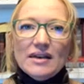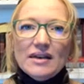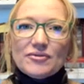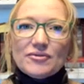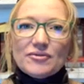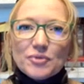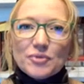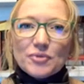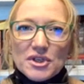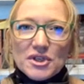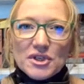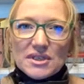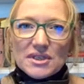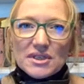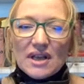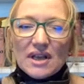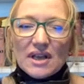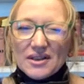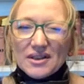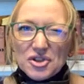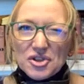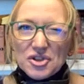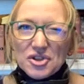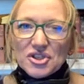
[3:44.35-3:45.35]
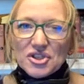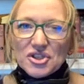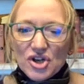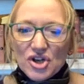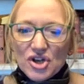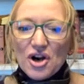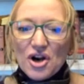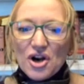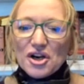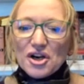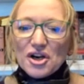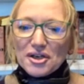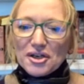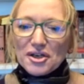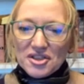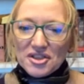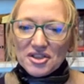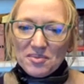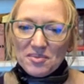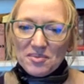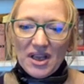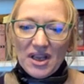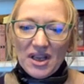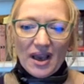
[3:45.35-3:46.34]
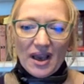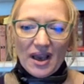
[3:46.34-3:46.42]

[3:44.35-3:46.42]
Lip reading: of was a little stark to me.